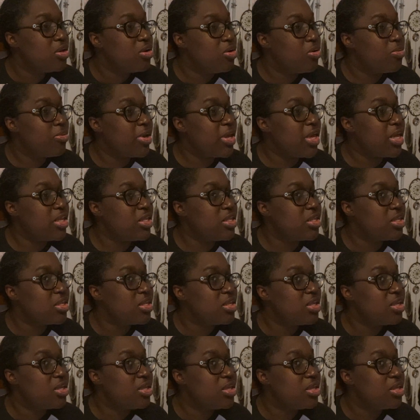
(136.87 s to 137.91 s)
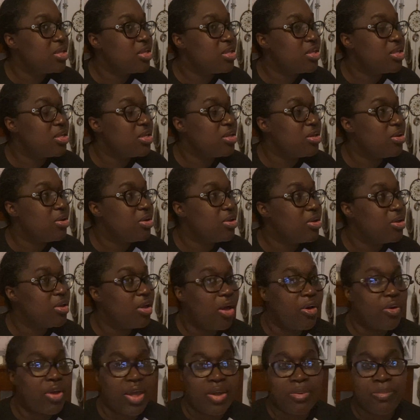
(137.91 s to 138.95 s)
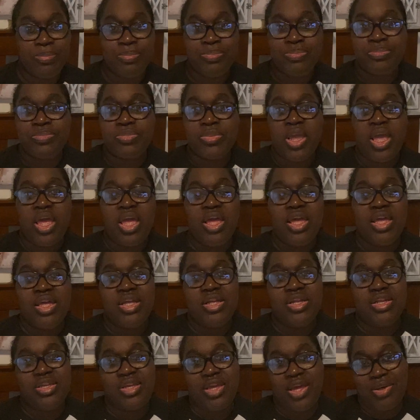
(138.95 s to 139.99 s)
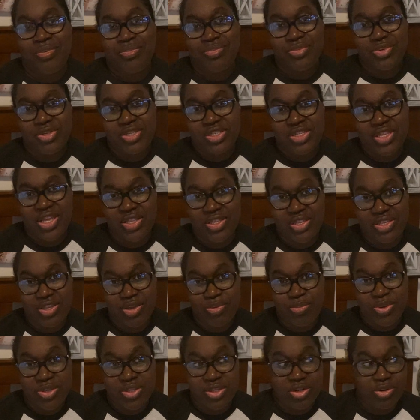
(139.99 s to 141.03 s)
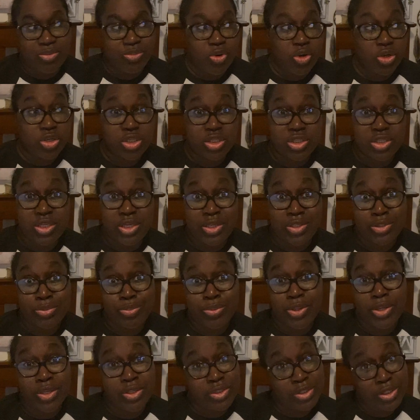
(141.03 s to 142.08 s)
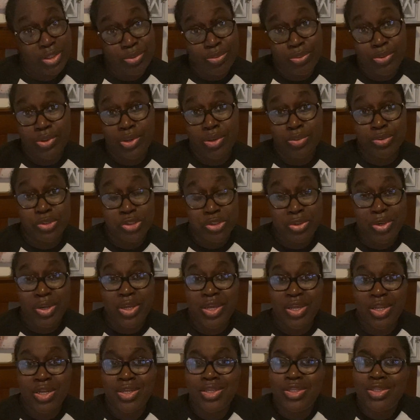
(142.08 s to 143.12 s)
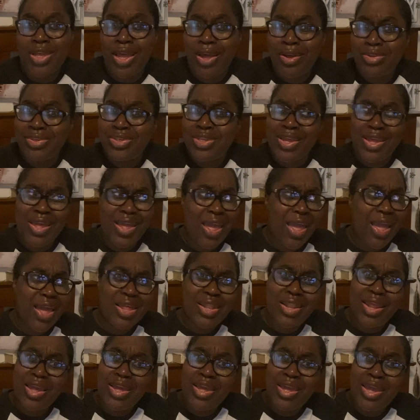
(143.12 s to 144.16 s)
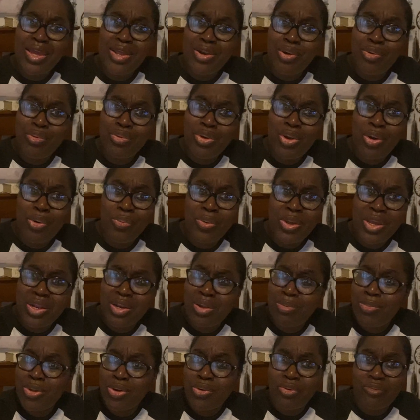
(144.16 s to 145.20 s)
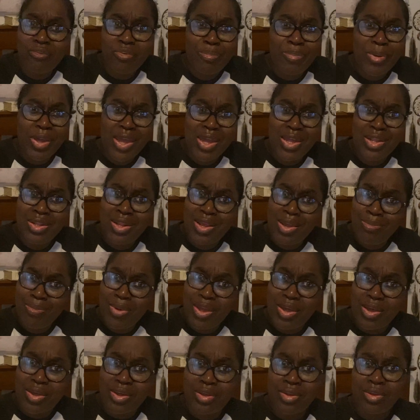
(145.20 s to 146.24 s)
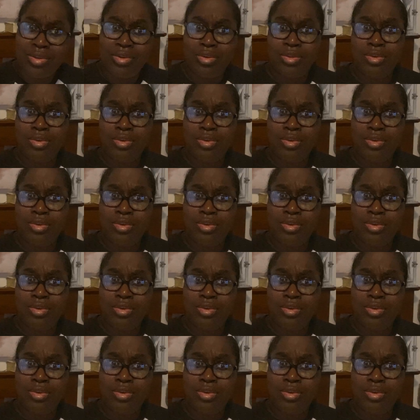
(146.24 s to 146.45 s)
Carice. Okay. Yeah, just had to tell my son to wash his hands because he will come straight in this house and act like he don't know we in the middle of a pandemic.